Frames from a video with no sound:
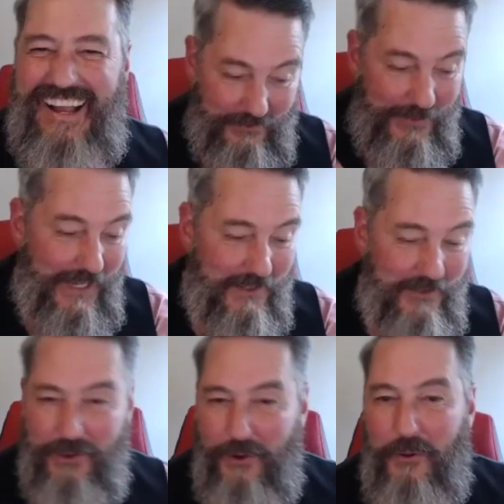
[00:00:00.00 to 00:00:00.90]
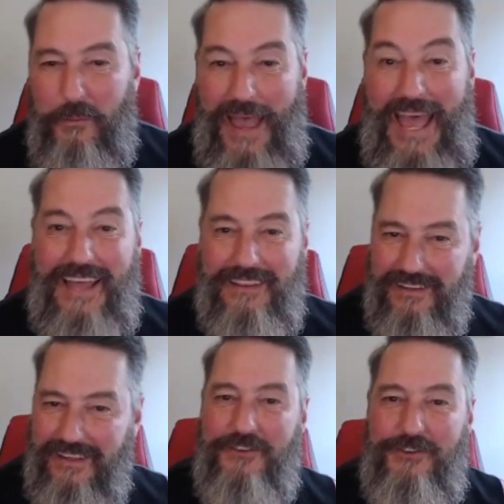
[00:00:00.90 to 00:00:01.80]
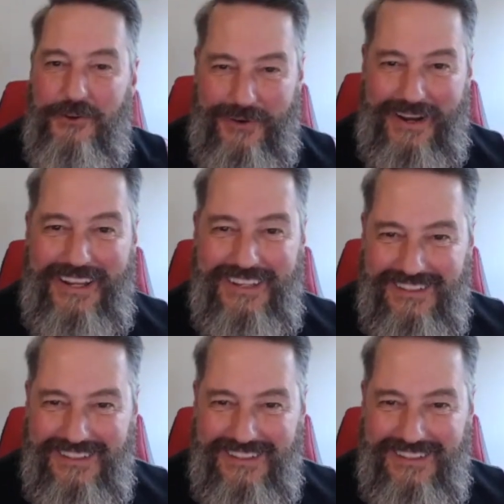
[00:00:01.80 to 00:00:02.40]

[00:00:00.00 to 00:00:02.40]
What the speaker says: we get into the whole pad issue, right?